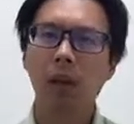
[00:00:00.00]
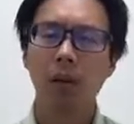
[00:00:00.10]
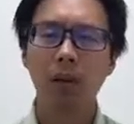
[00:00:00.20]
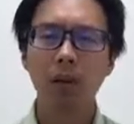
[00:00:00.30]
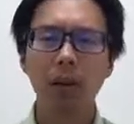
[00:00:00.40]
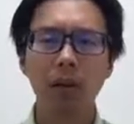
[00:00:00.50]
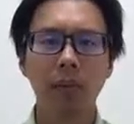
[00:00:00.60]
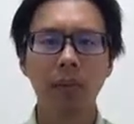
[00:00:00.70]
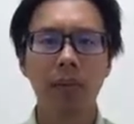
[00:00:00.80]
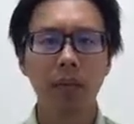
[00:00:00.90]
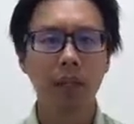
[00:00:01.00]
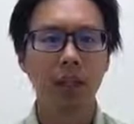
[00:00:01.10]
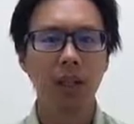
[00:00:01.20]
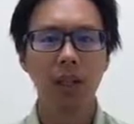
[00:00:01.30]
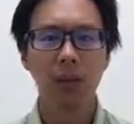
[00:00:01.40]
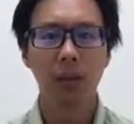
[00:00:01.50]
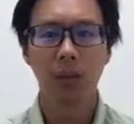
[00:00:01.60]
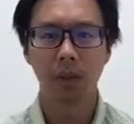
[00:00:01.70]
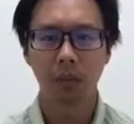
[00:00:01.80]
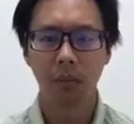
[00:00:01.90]
only
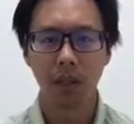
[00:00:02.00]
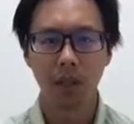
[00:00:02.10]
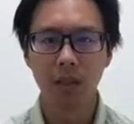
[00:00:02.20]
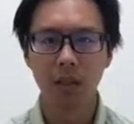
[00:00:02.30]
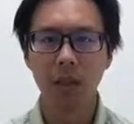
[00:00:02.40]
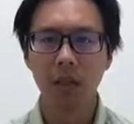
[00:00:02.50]
15-20 minutes